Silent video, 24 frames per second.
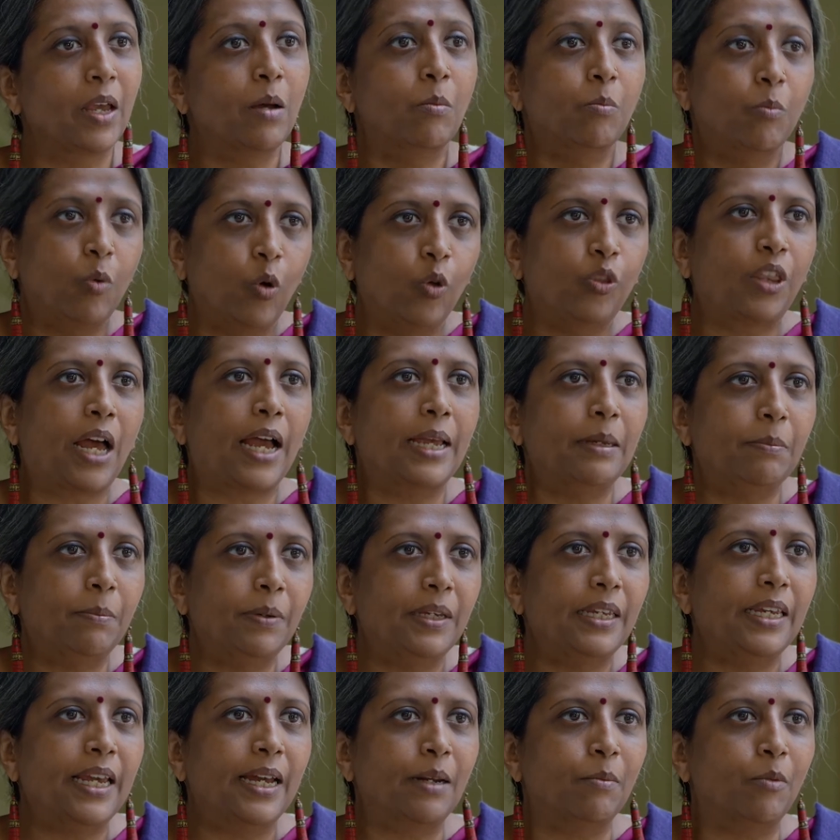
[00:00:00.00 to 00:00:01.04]
both
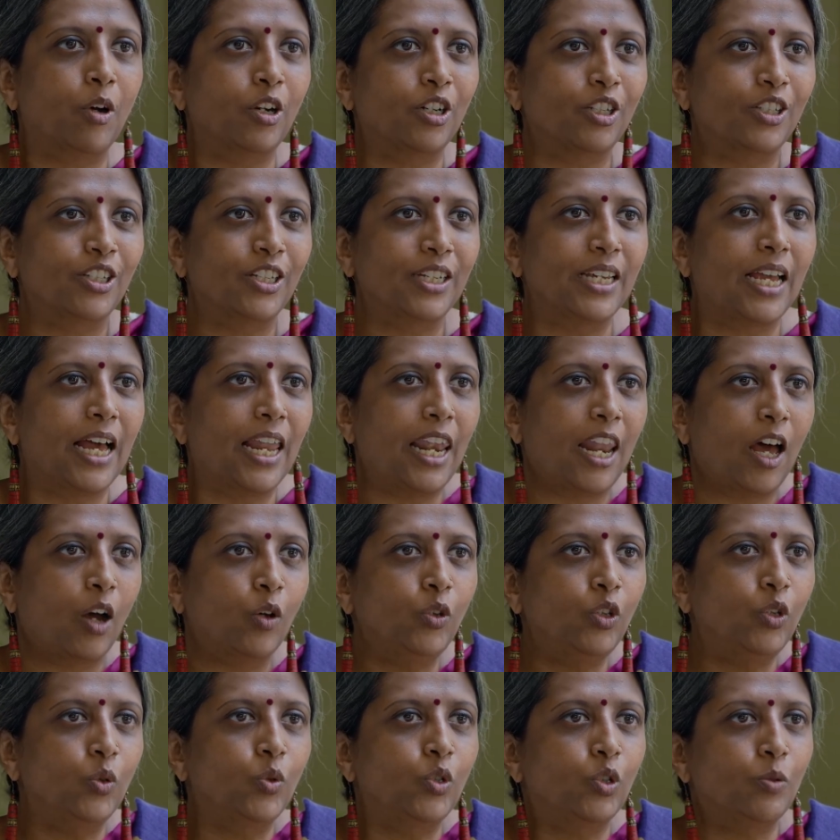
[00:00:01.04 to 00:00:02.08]
IB and Montessori allow
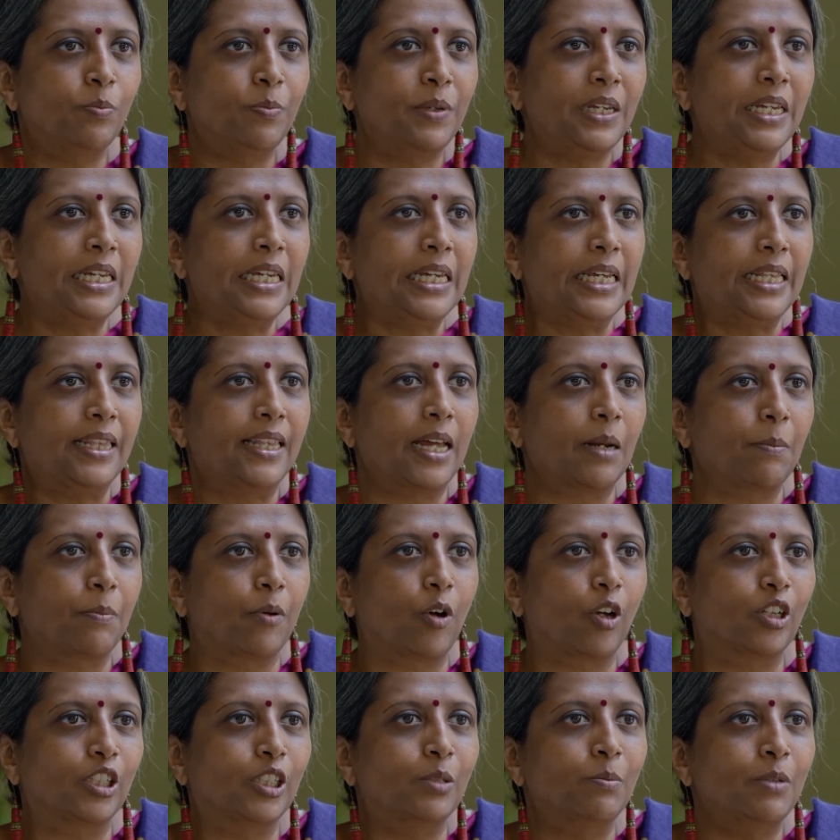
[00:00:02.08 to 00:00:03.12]
you to be in that
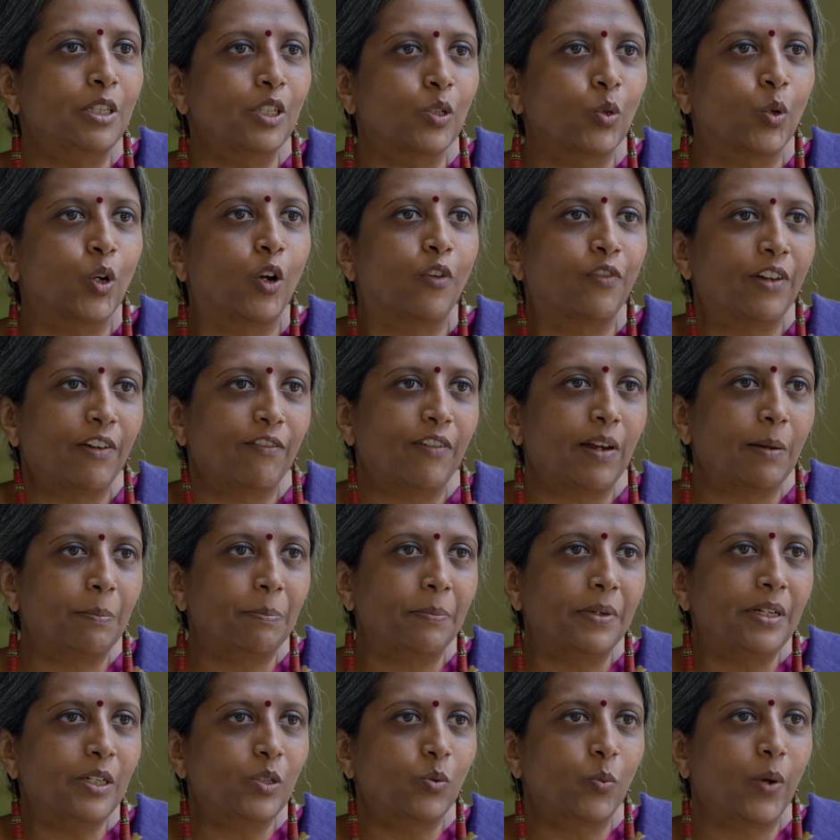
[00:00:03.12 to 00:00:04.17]
proximal zone of
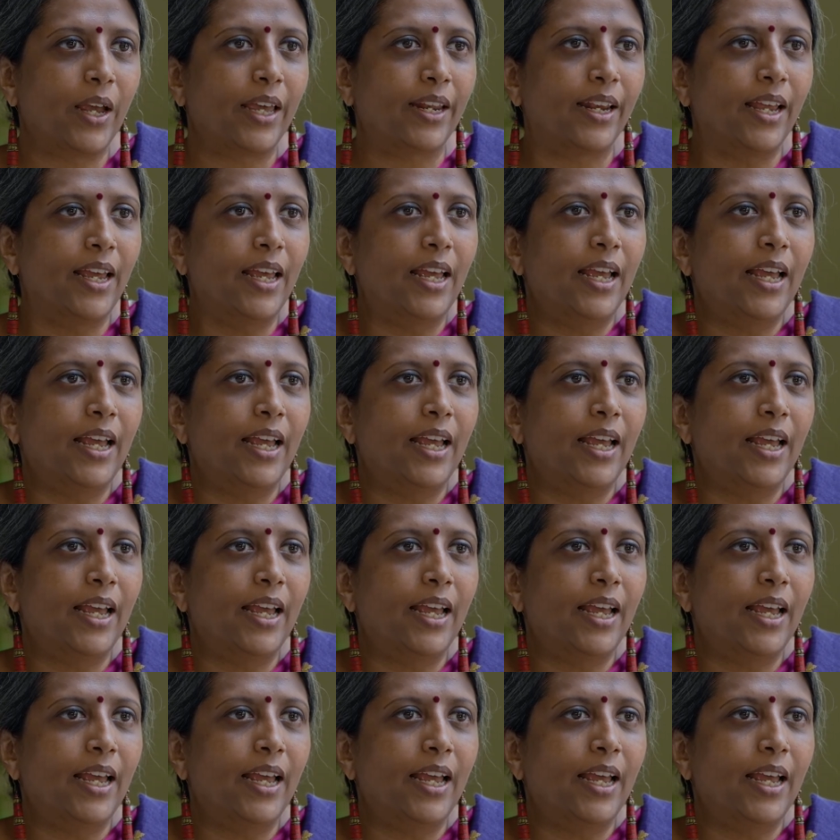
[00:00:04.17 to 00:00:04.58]
development where